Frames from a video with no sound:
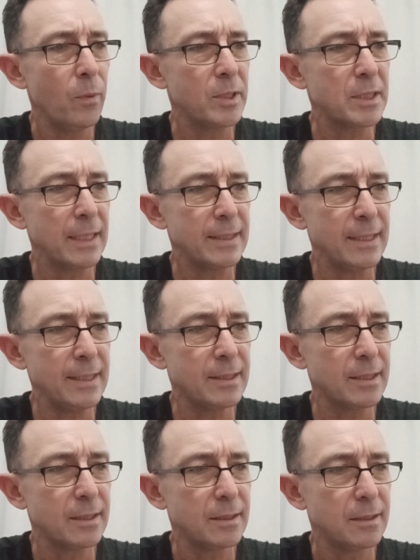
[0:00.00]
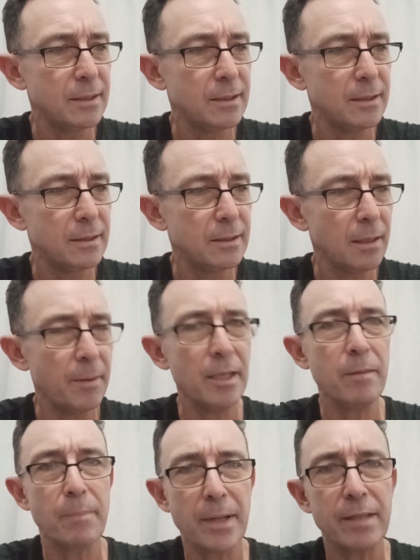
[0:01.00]
which they did. And
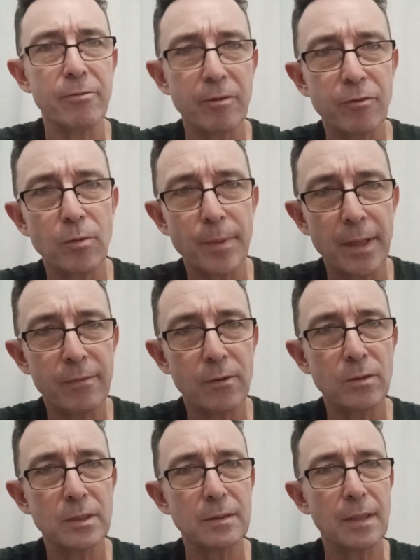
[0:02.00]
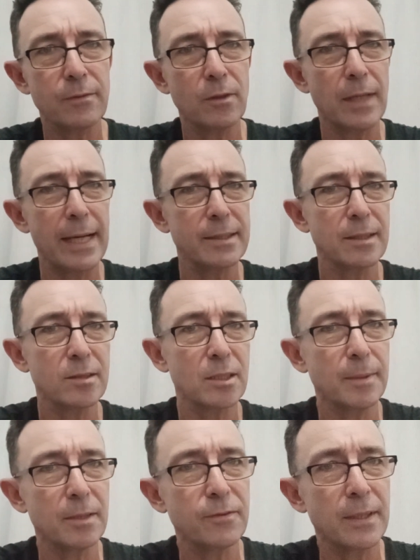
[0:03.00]
they didn't pay for it for me. They've got access
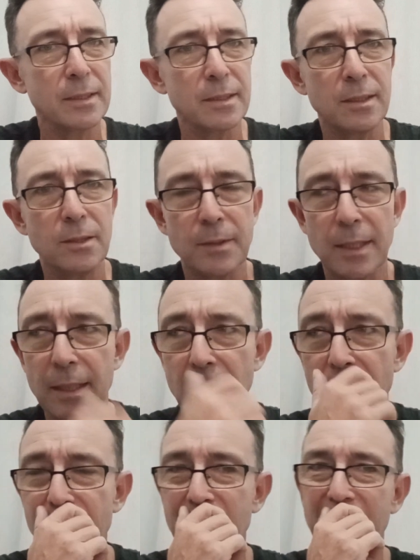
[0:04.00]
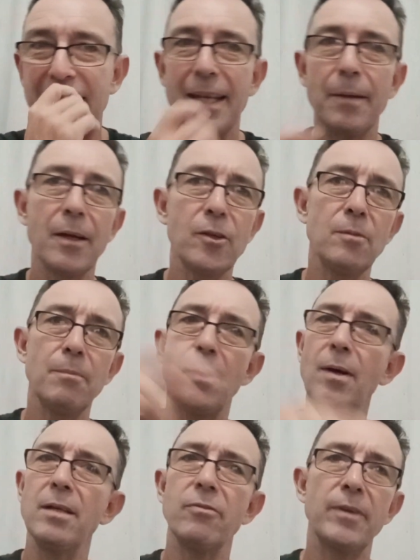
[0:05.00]
to my funds in the UK, and I couldn't
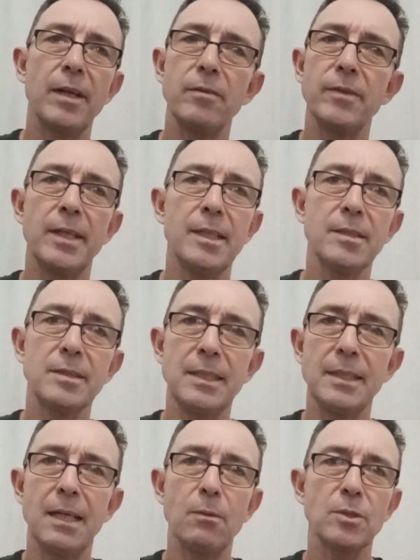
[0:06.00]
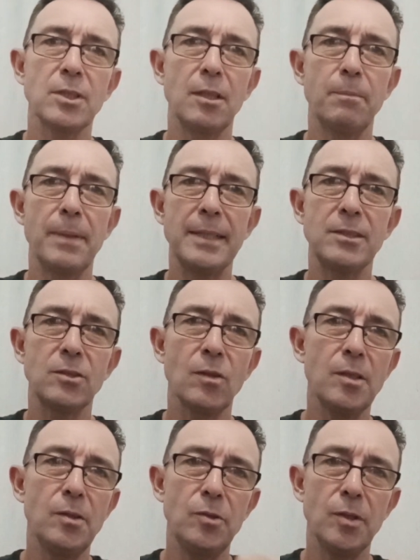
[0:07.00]
buy anything over there because the internet was so bad.
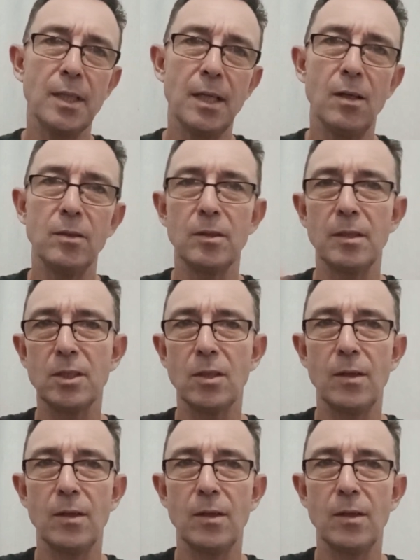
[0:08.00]
Trying to use your cards on the